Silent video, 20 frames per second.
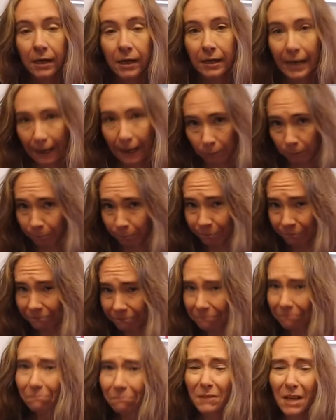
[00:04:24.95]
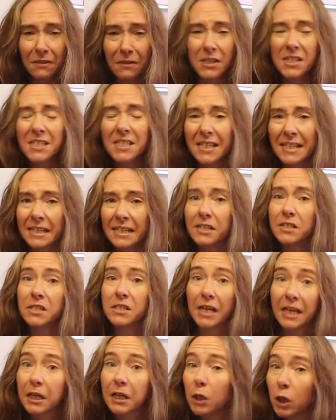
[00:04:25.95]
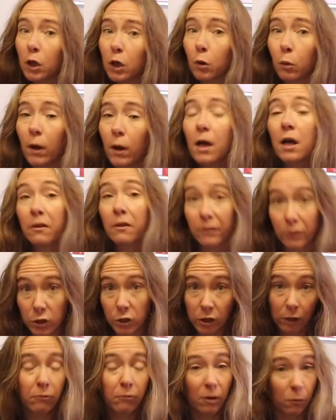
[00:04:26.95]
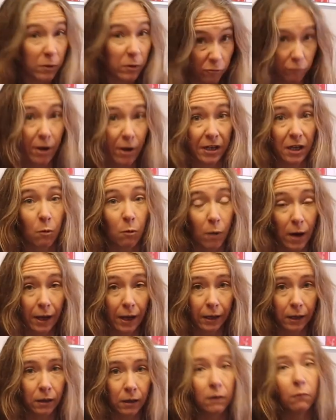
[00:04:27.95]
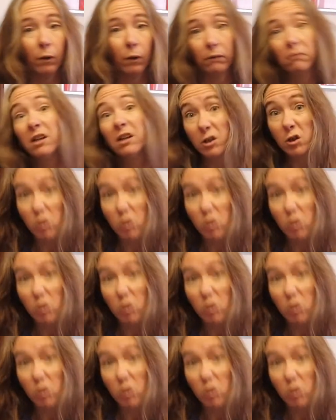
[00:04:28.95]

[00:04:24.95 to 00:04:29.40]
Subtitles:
Now, the sailors, they knew that Jonah was running away, well,